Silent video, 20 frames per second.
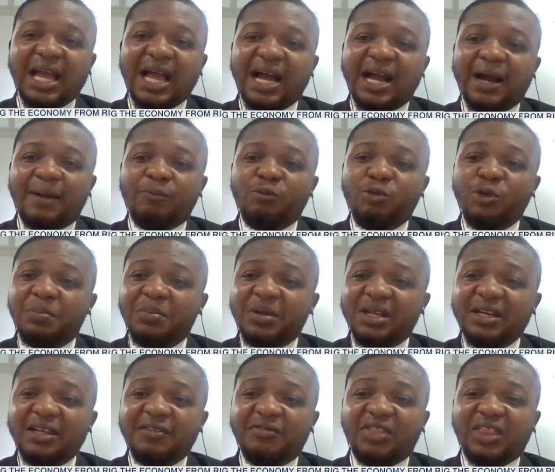Um, we
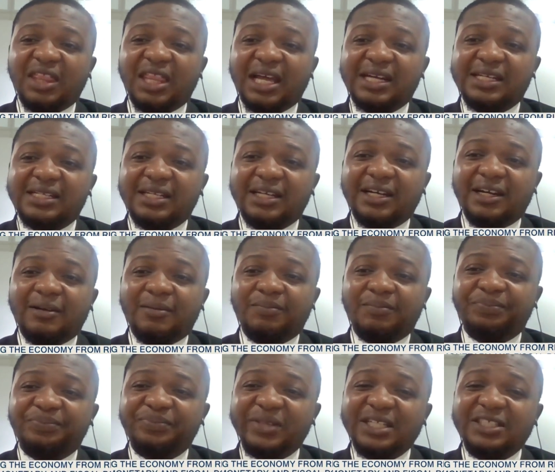believe that
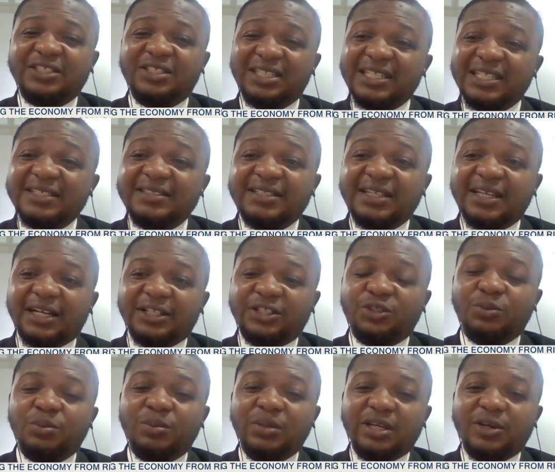um, it's easier
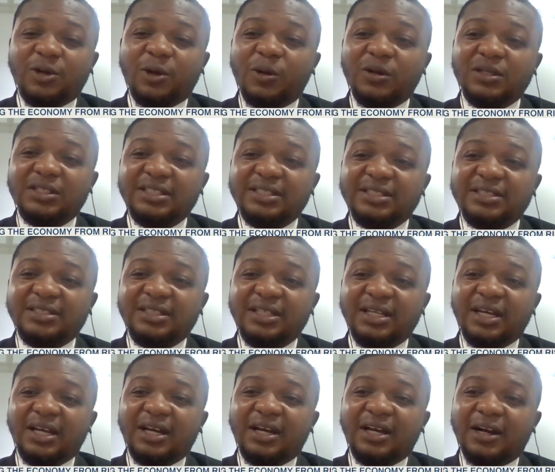to make all these
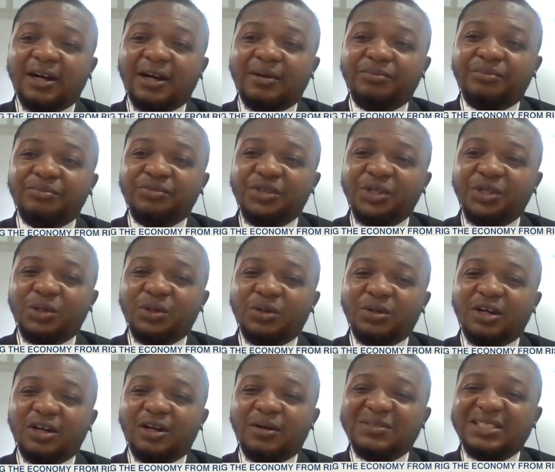um, you
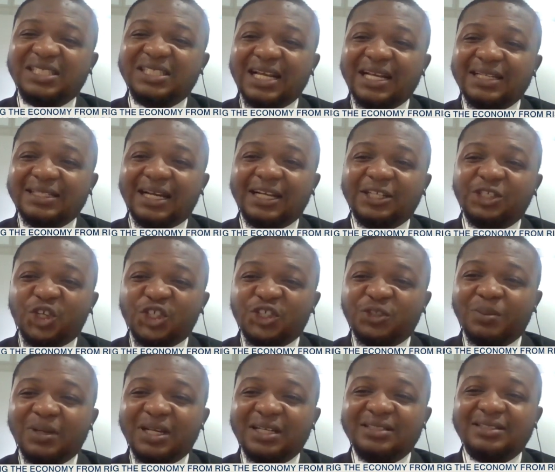know, um, slight
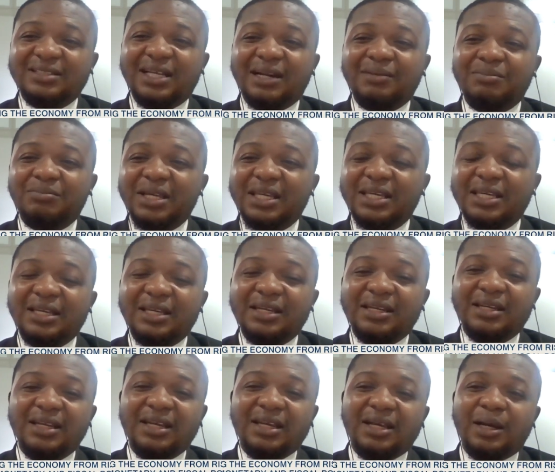adjustments than
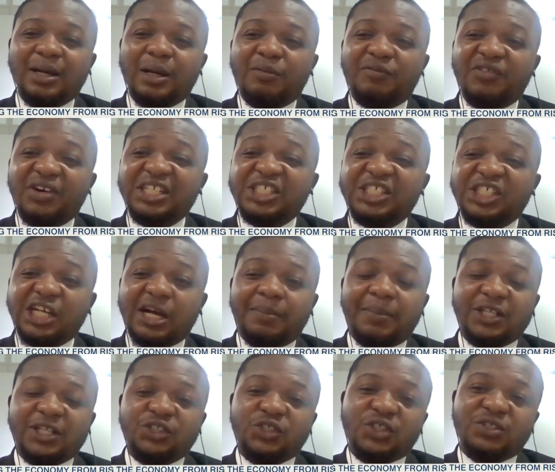making um, very sharp
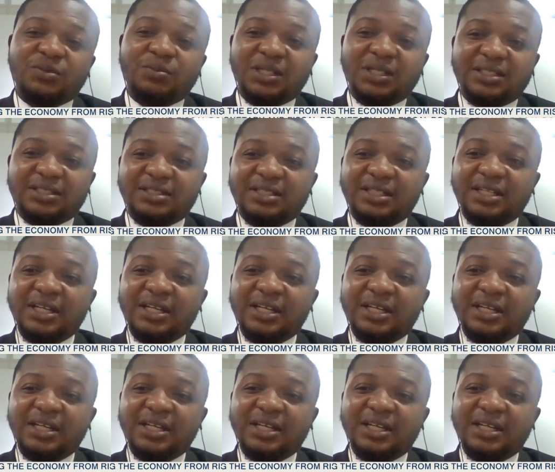adjustments.